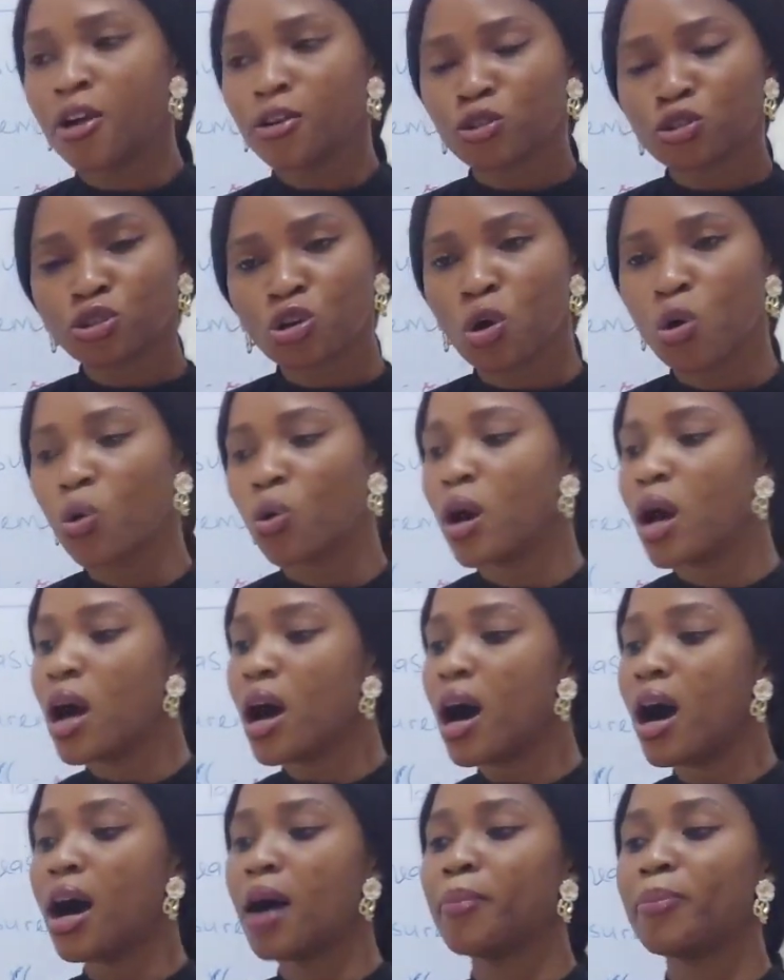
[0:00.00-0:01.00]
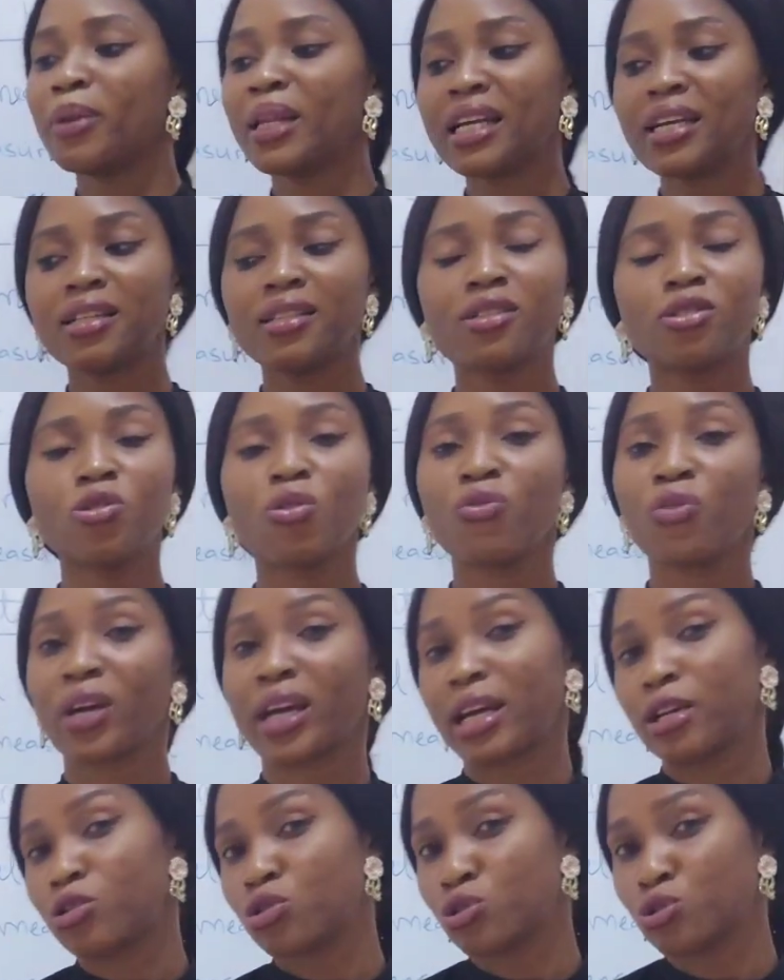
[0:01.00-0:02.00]
So please don't
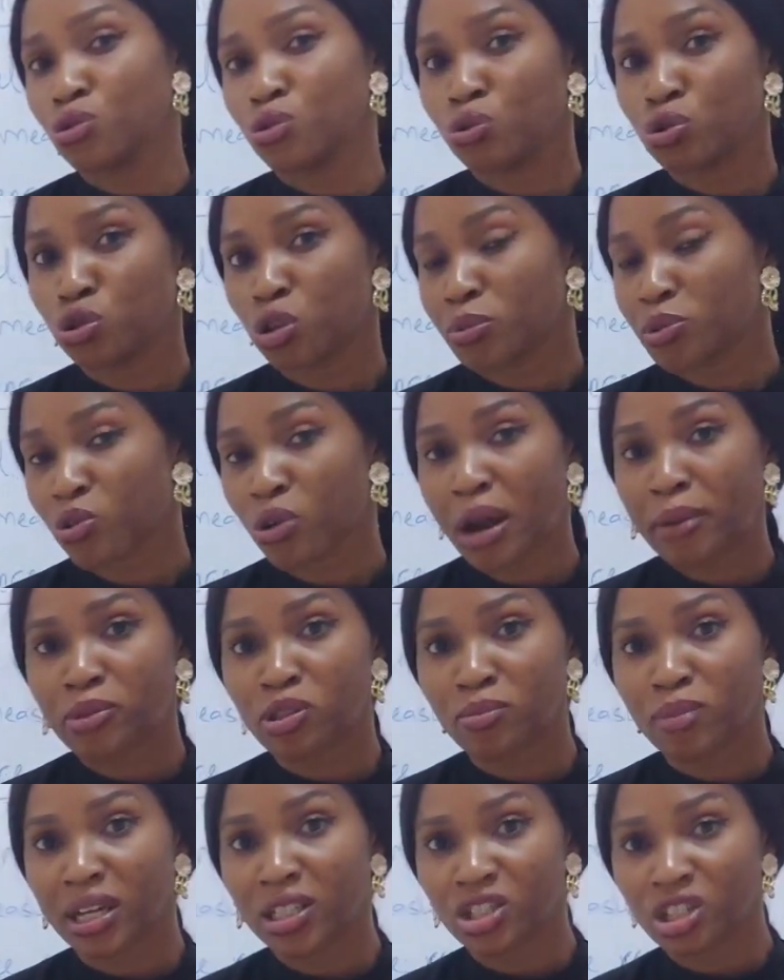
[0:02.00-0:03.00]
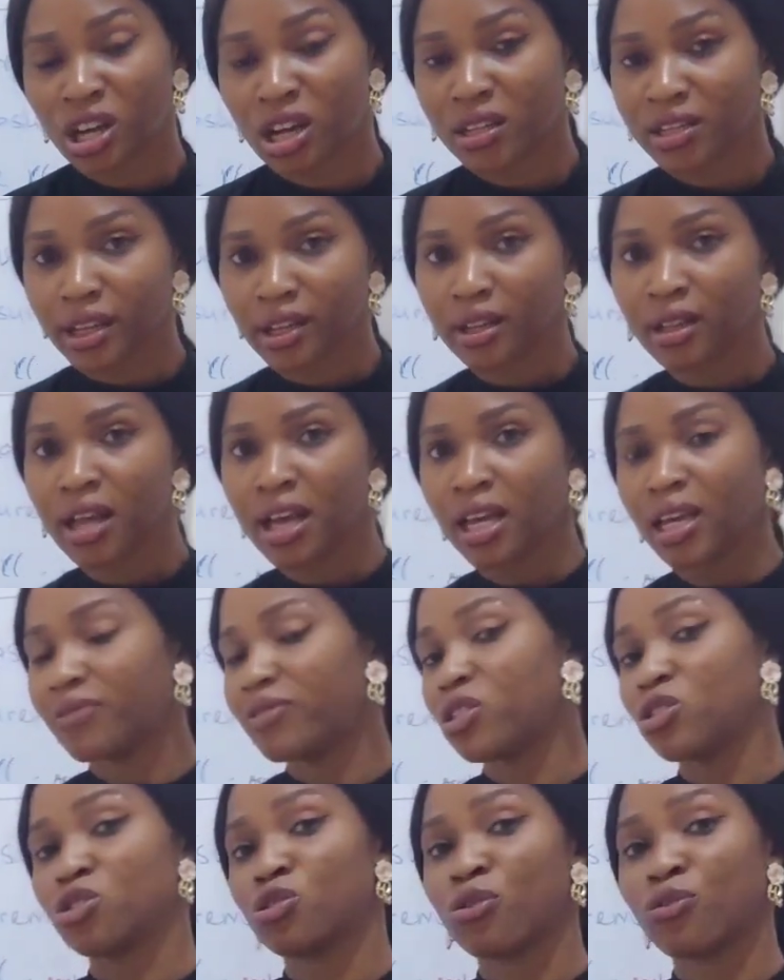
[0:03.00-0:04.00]
forget to subscribe to my channel if
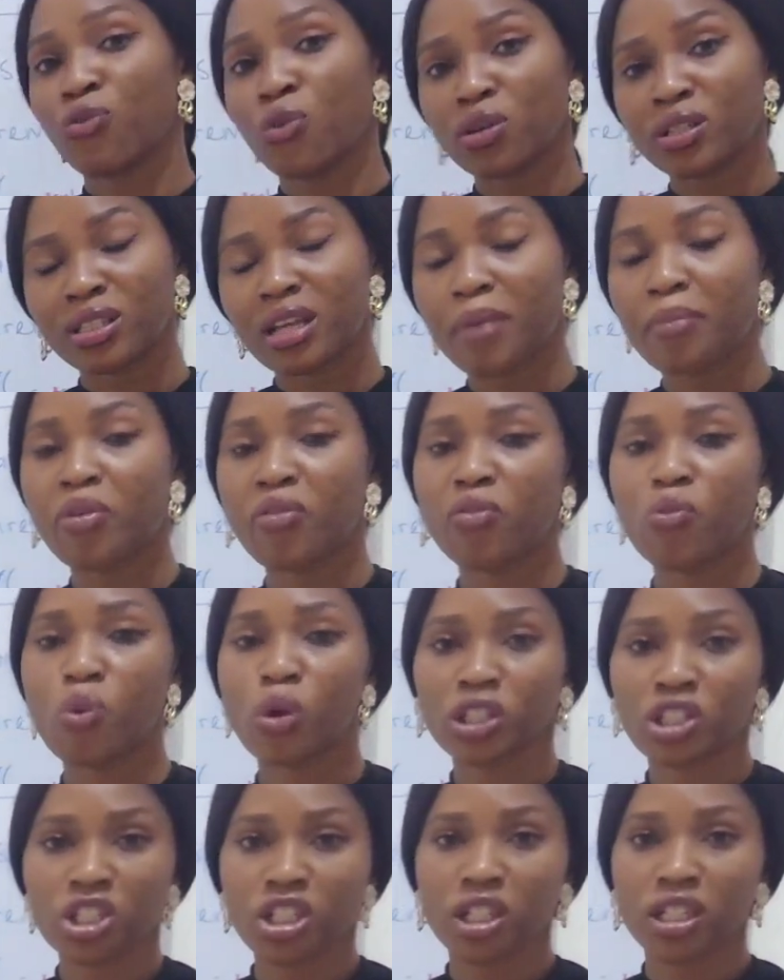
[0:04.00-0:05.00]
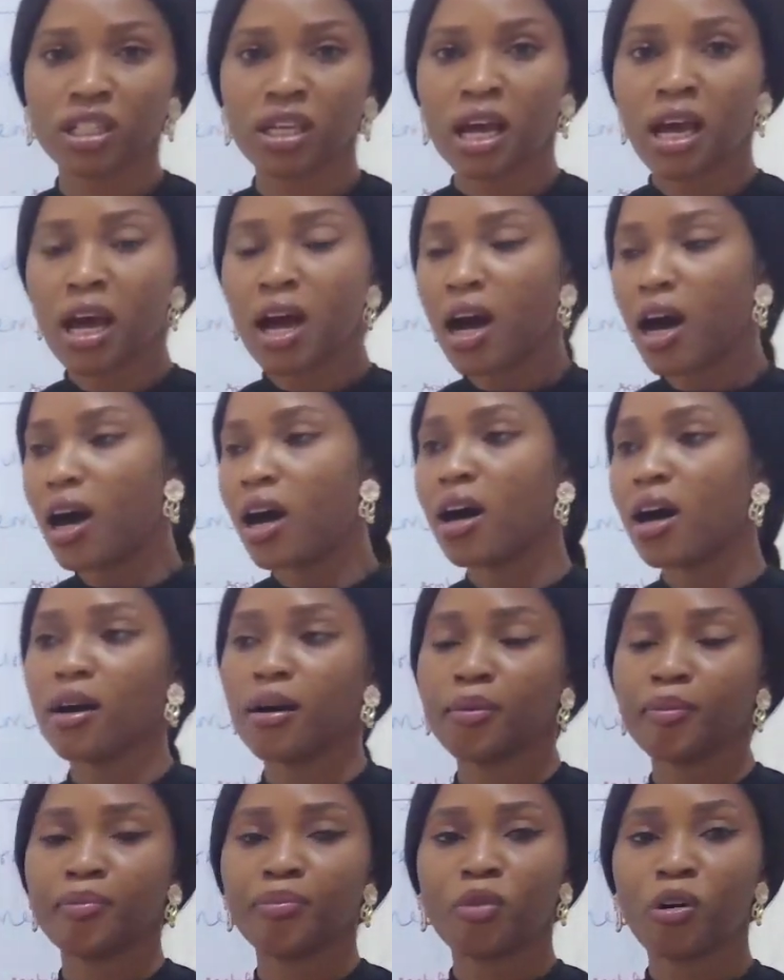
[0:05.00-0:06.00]
this is your first time of watching
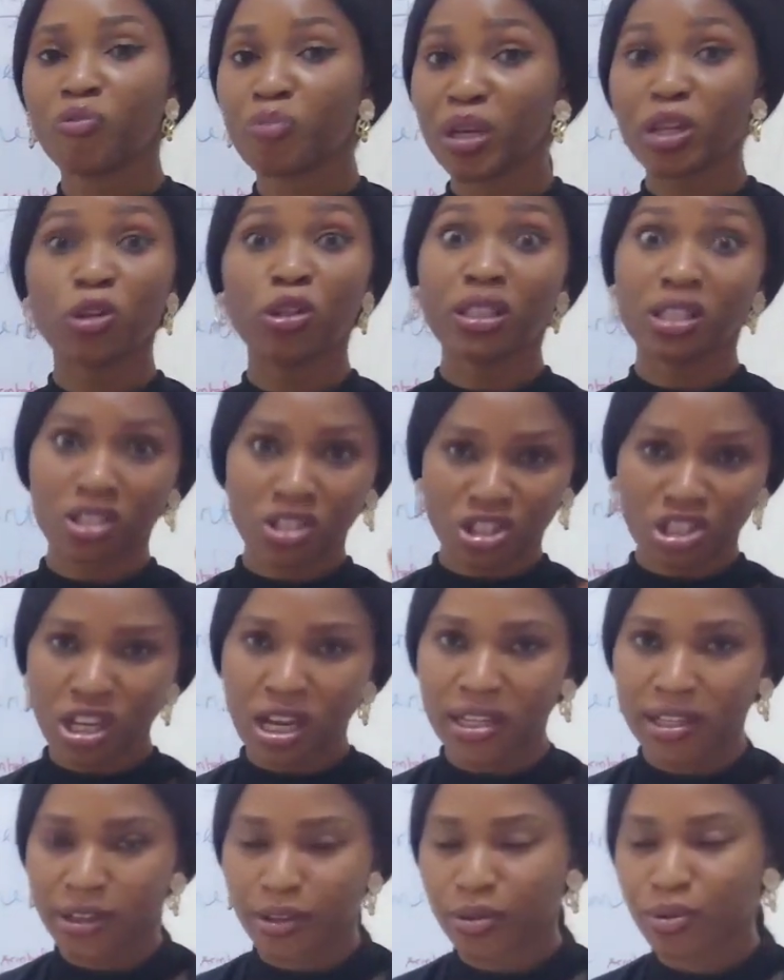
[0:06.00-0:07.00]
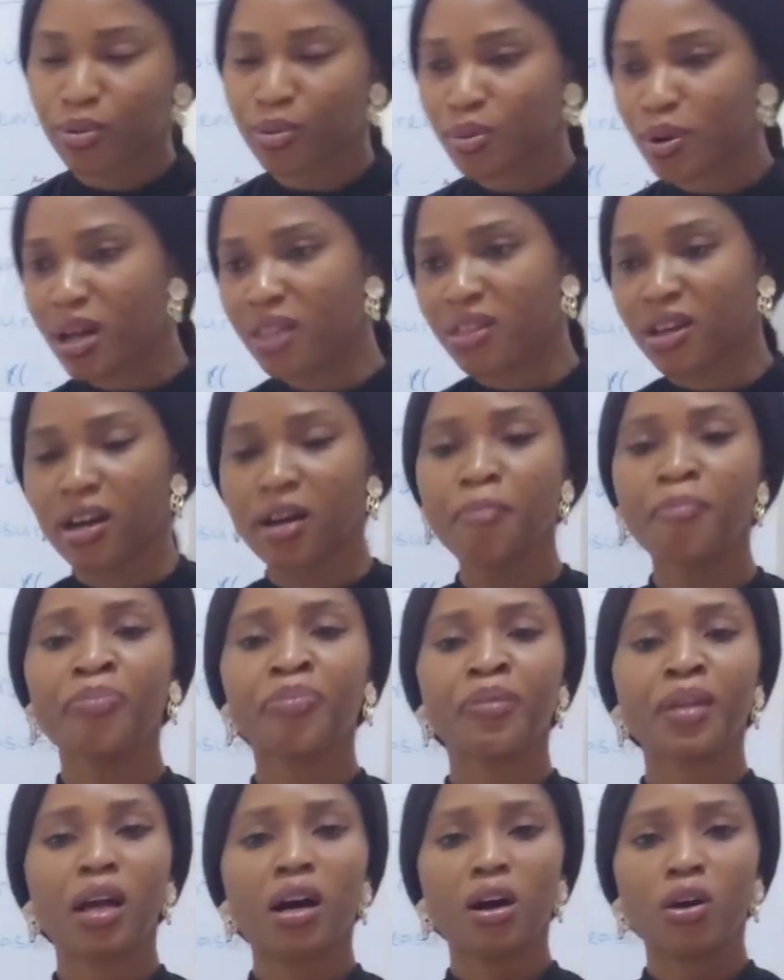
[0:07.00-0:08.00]
or being on this channel rather.
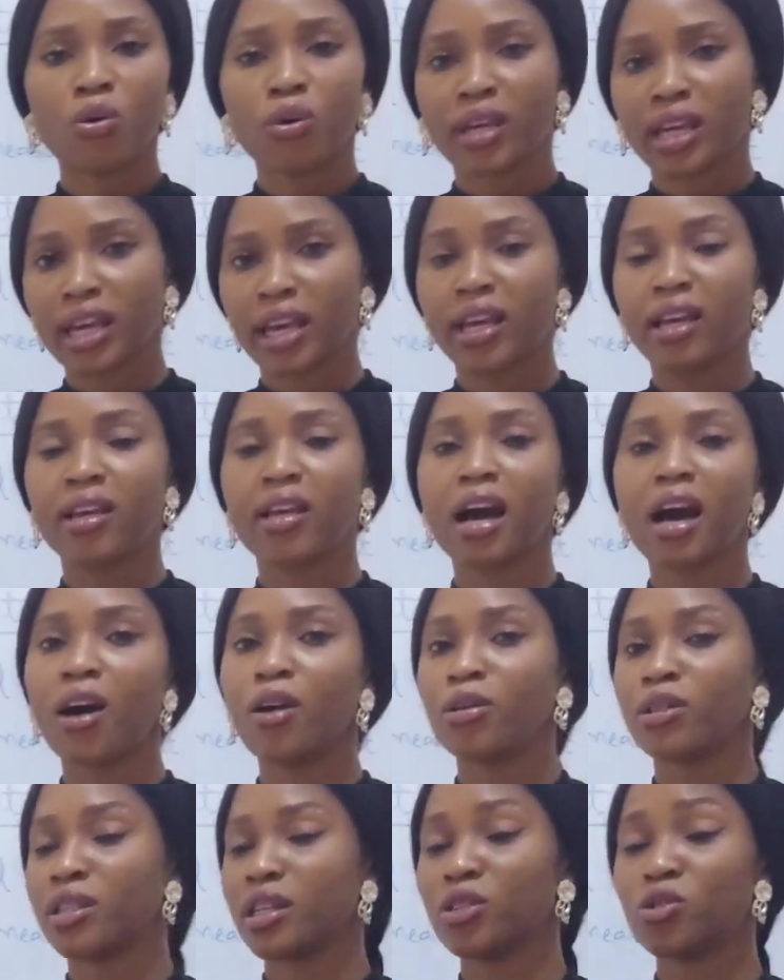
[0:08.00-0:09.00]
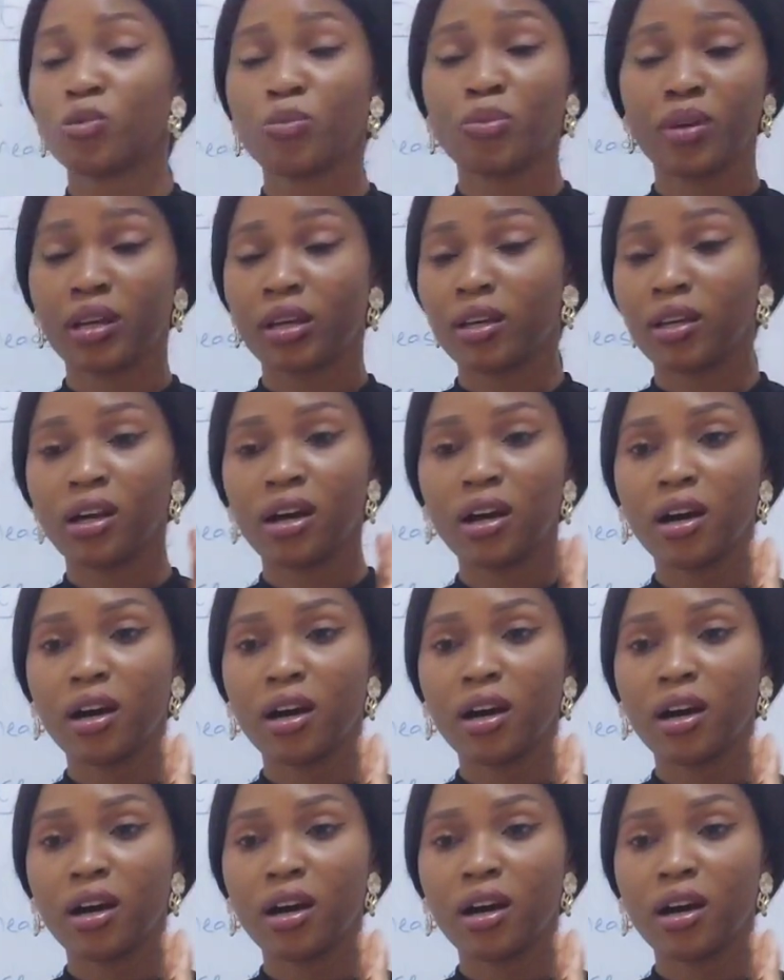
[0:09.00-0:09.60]
Okay, it will be